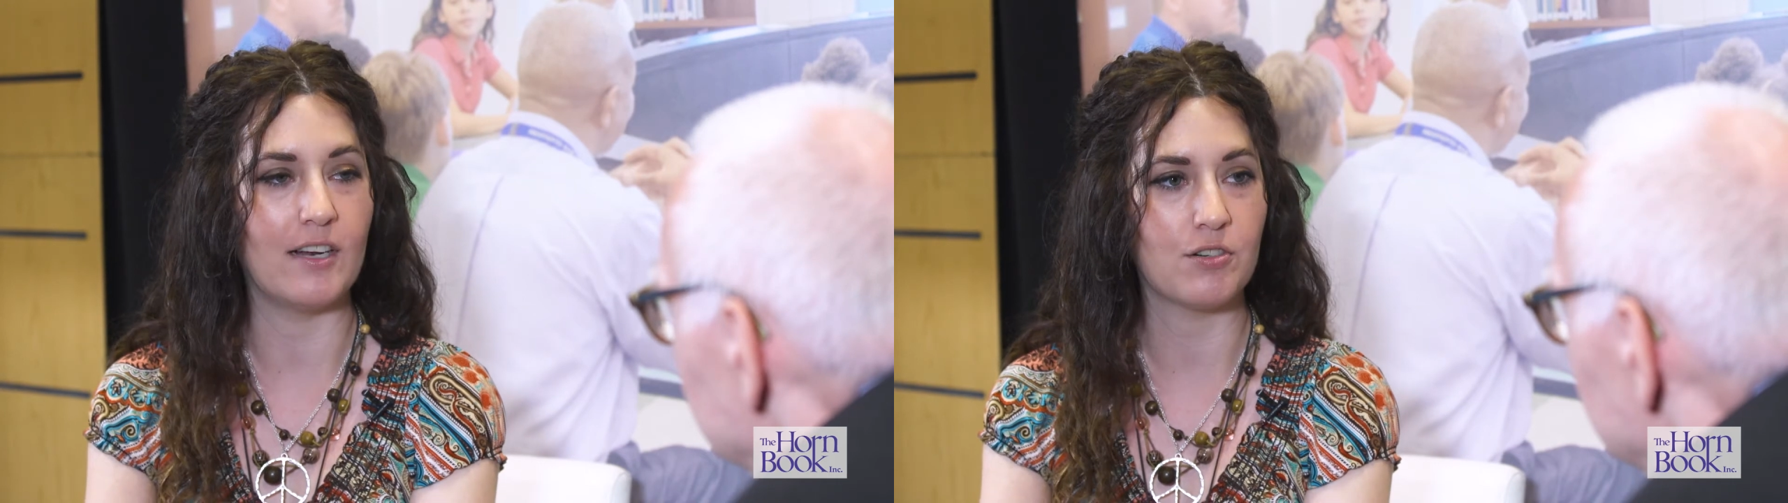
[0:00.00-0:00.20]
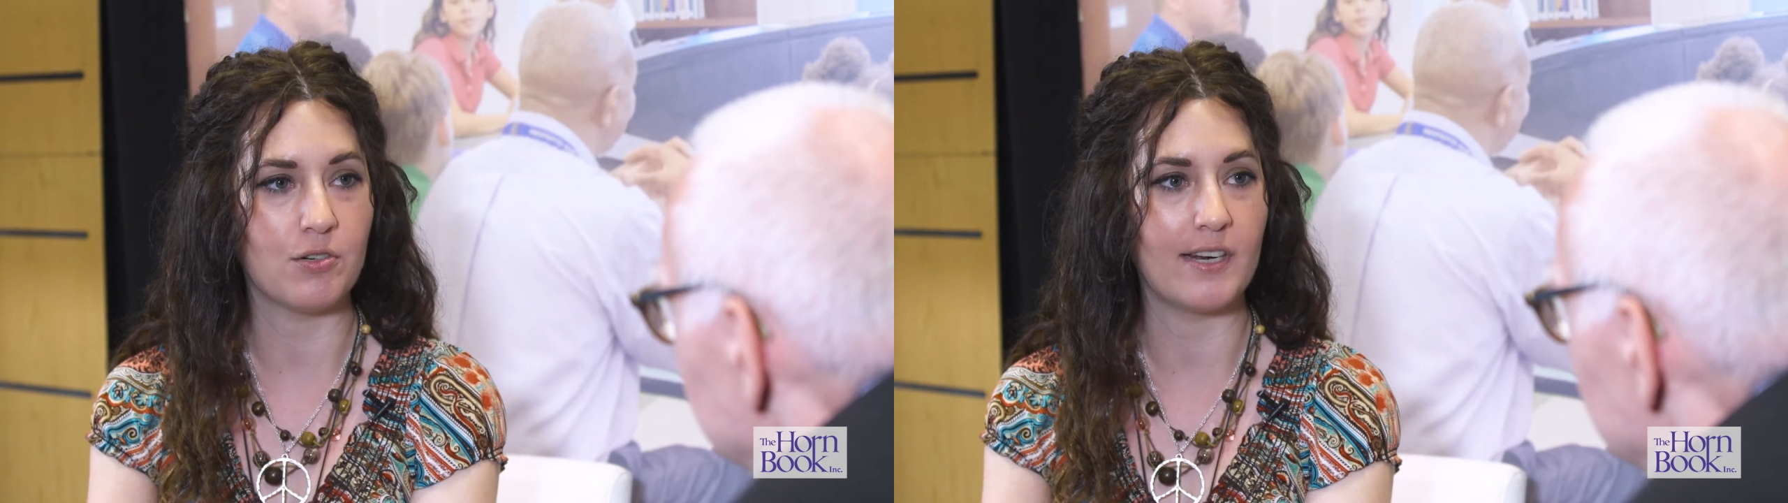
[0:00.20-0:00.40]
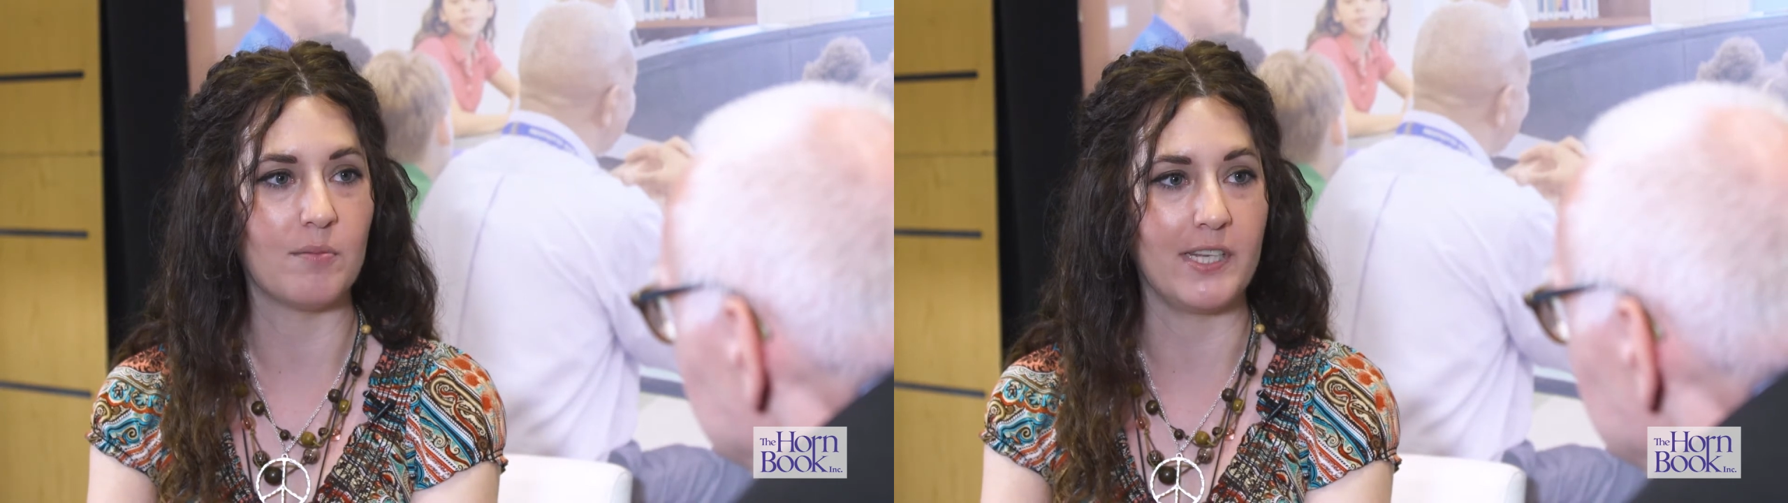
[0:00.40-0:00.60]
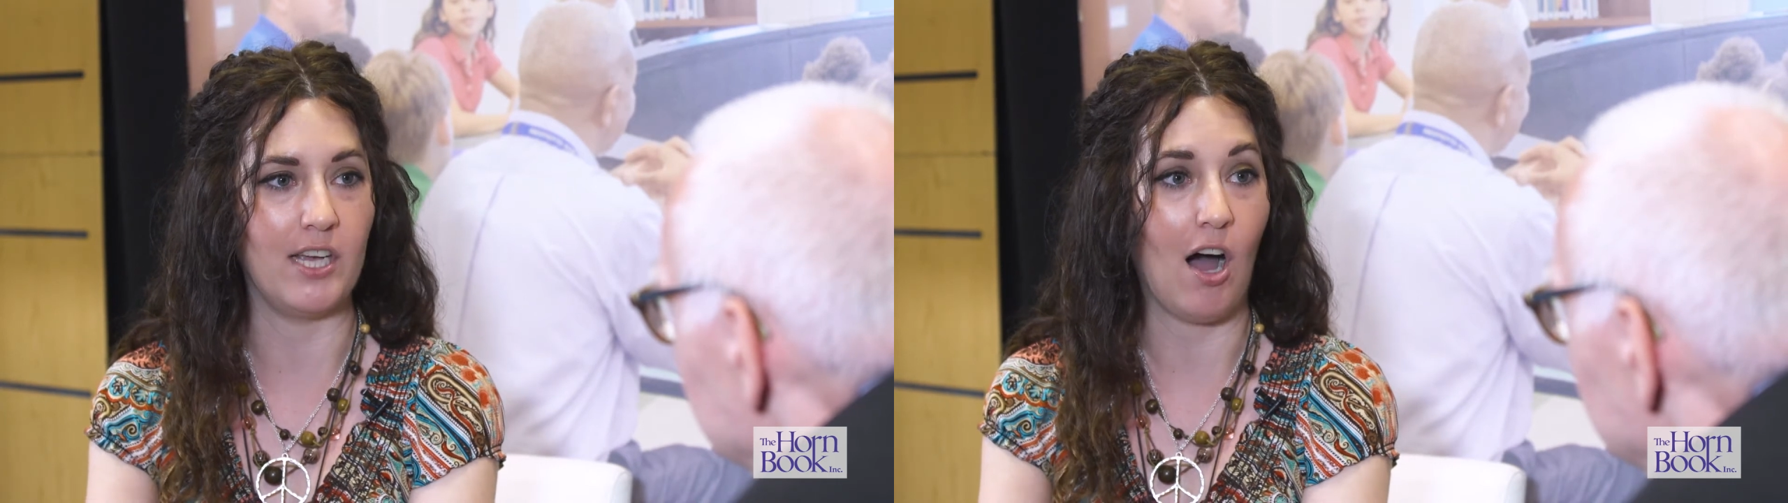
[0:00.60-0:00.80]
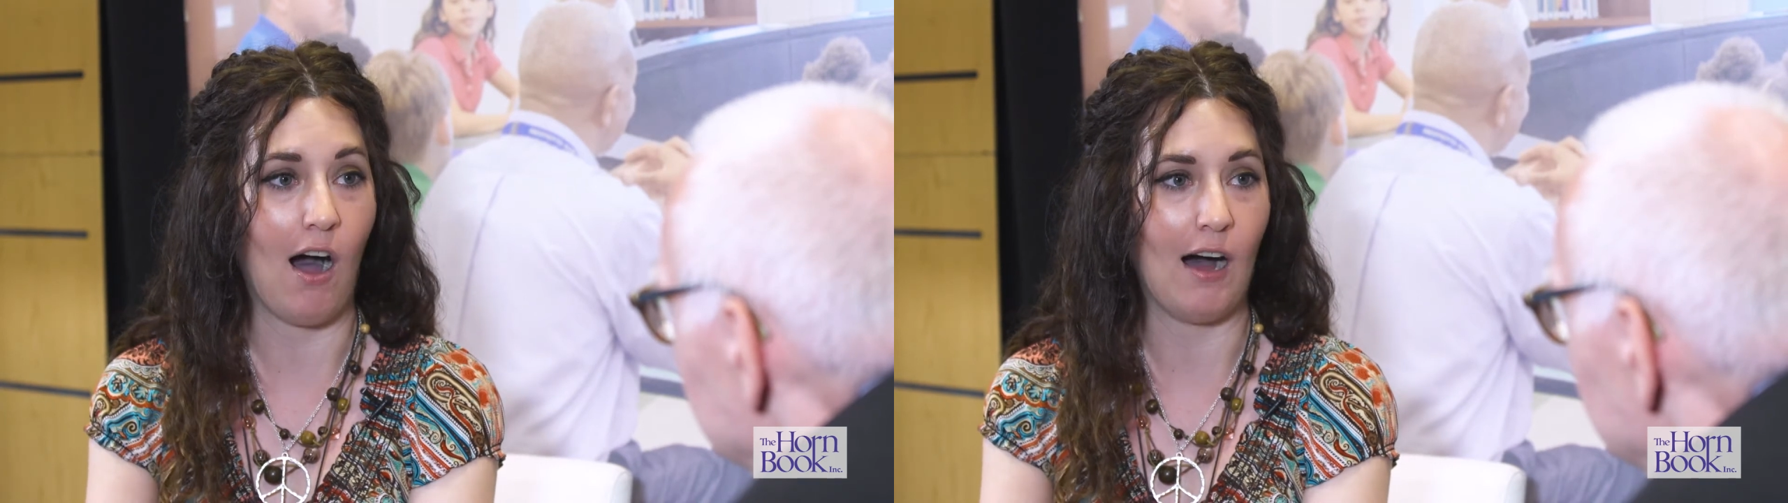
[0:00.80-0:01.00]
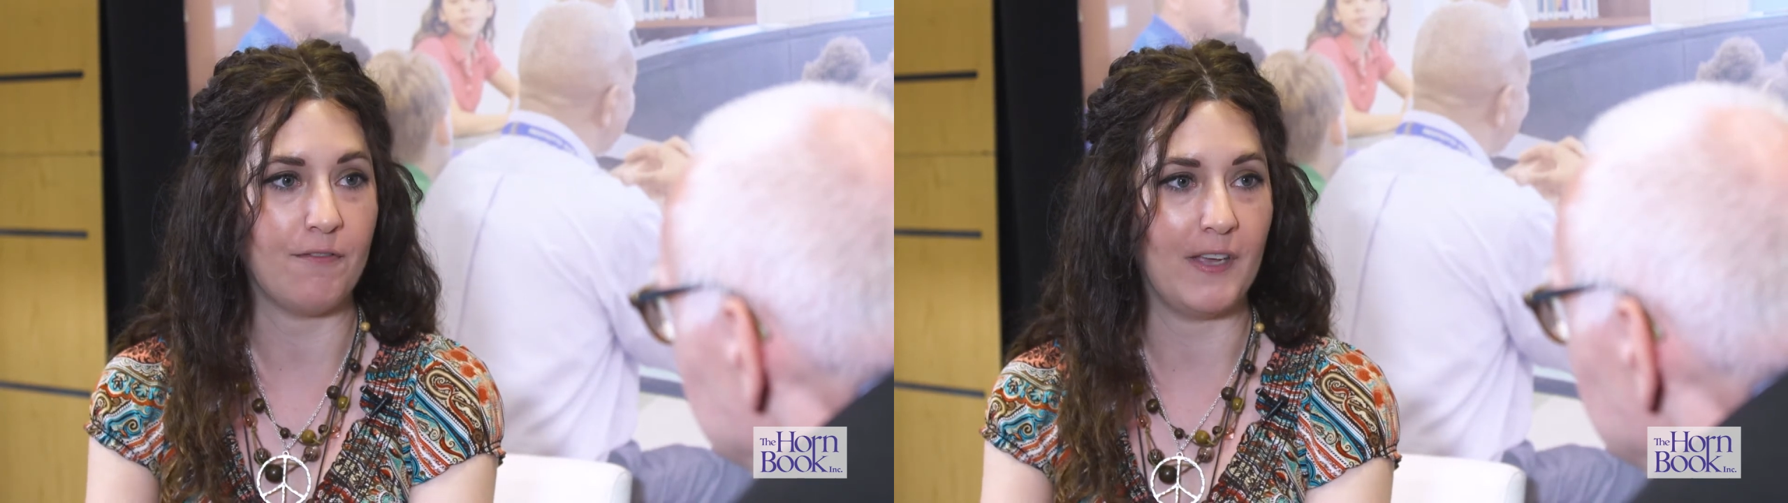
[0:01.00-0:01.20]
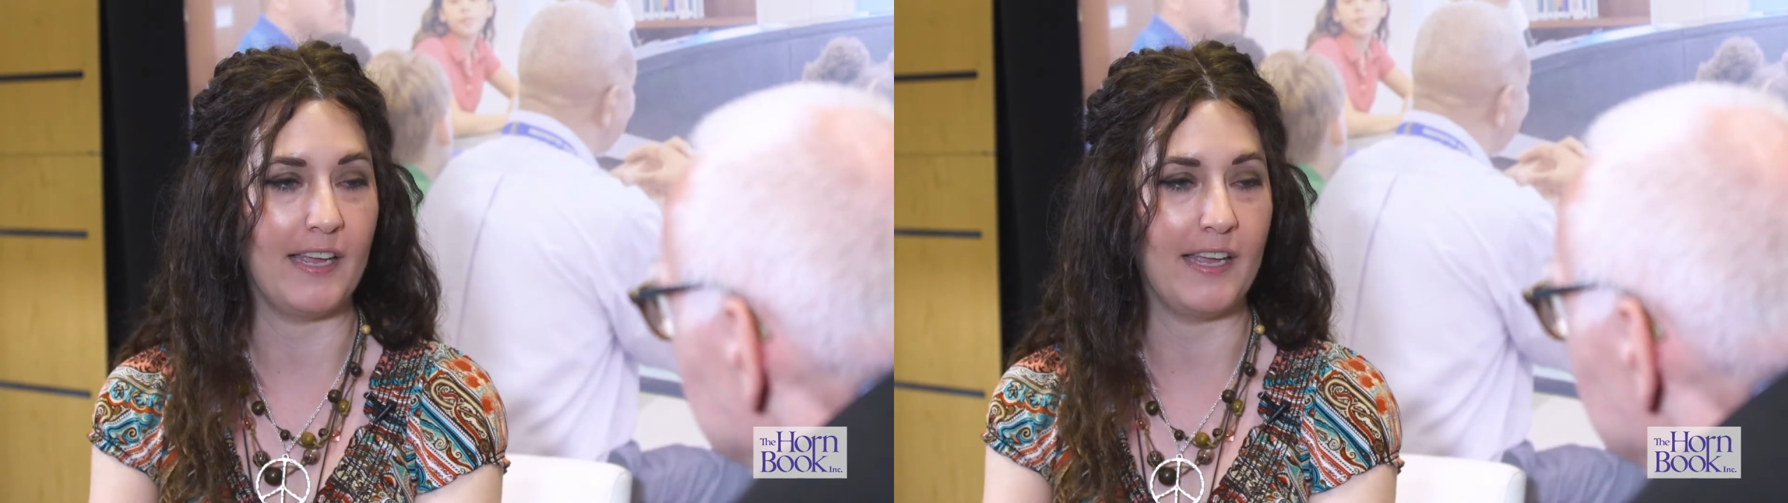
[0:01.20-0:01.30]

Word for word: incredibly off.